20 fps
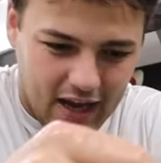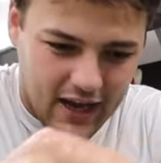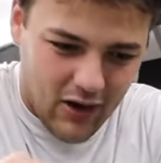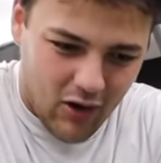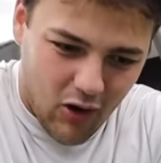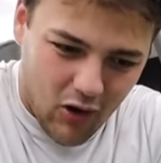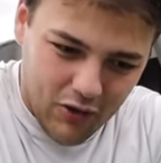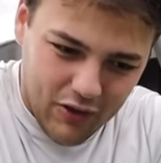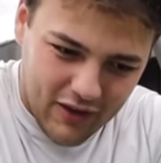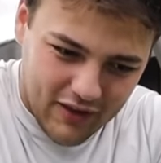And
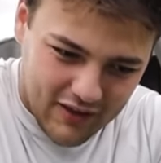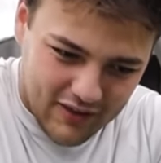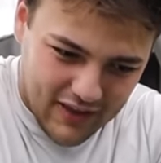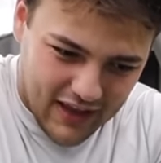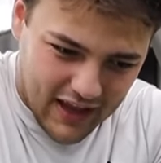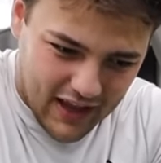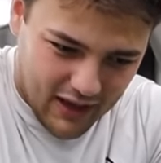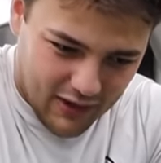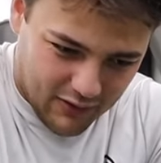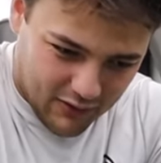all these
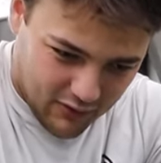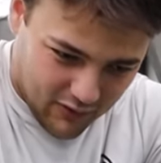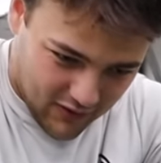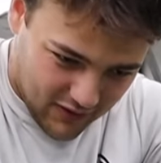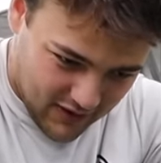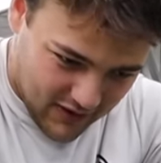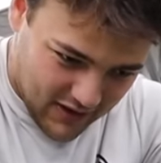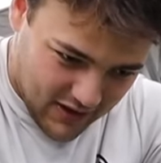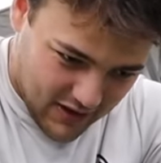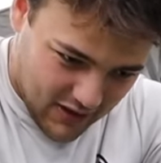snails
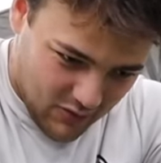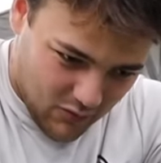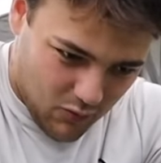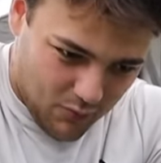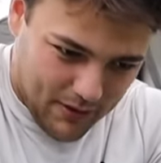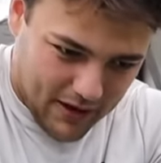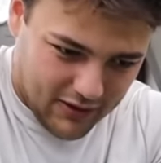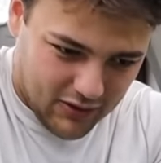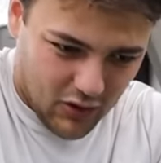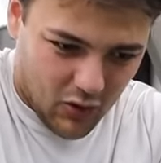will
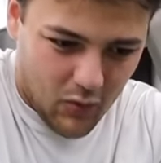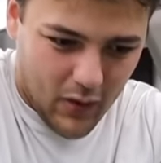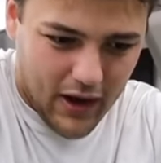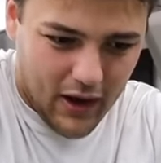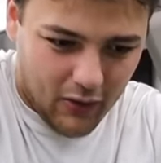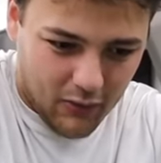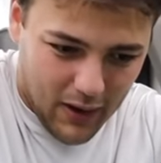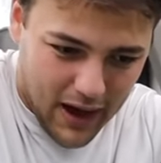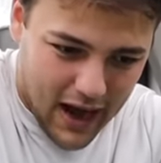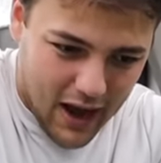make their way
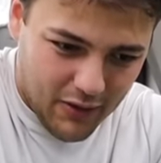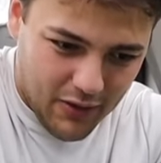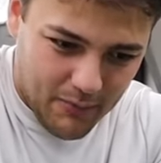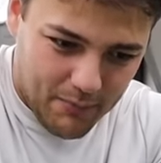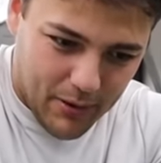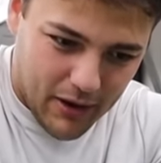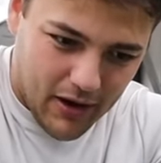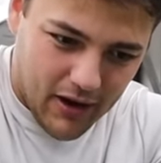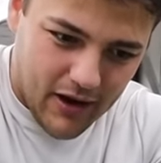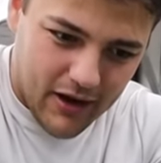around the
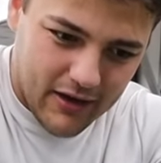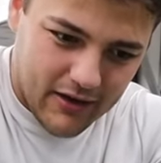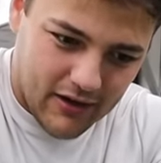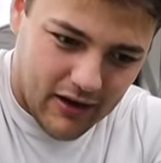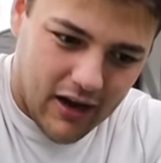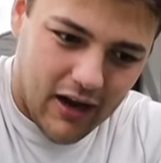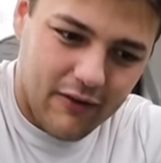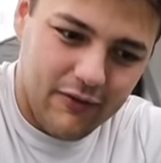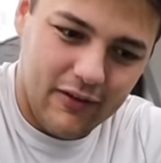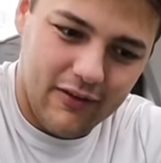pond,
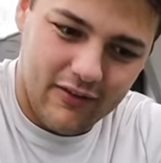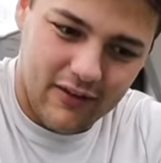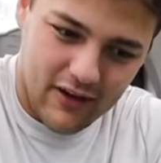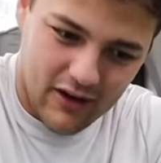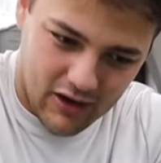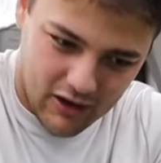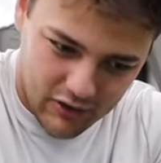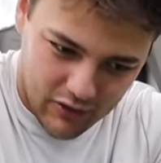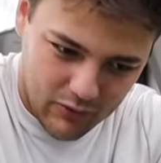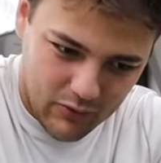obviously
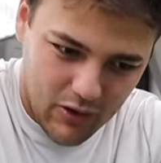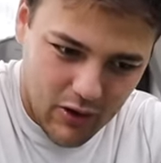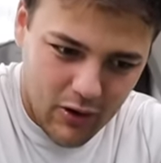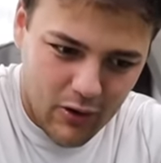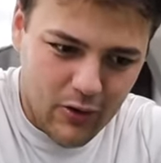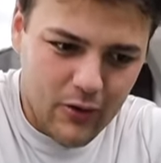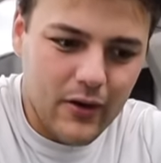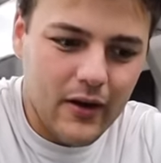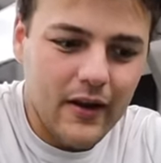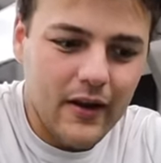on their own.